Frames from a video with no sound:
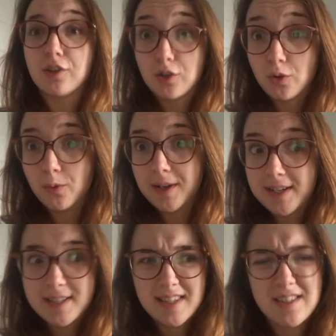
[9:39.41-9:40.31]

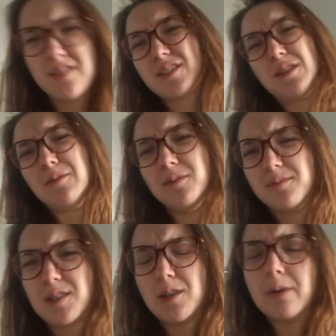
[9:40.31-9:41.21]
noise, it's not too
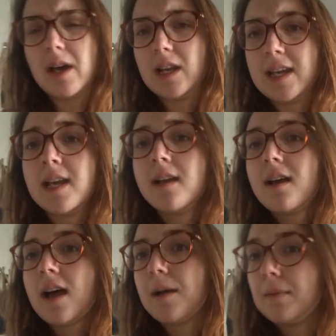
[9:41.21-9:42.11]
too early,
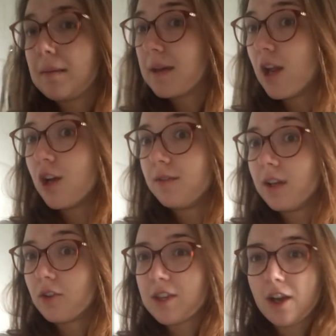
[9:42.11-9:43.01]
um, I'm going to
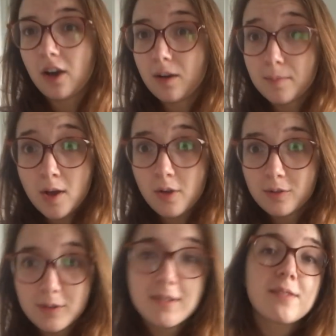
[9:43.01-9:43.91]
overlock the
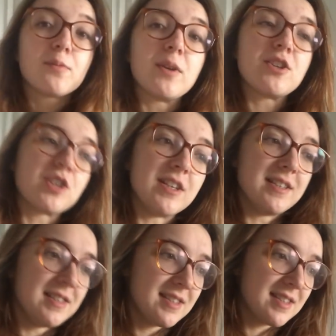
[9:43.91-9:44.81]
armholes, which
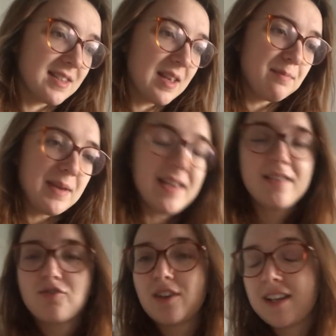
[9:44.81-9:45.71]
is a bit
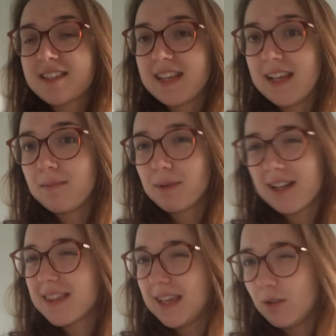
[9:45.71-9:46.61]
tricksy, but I
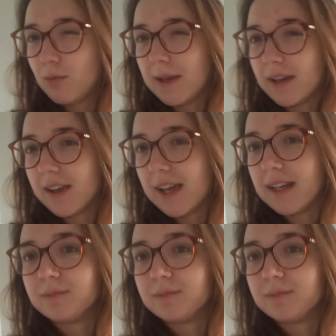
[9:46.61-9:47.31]
think we will be okay.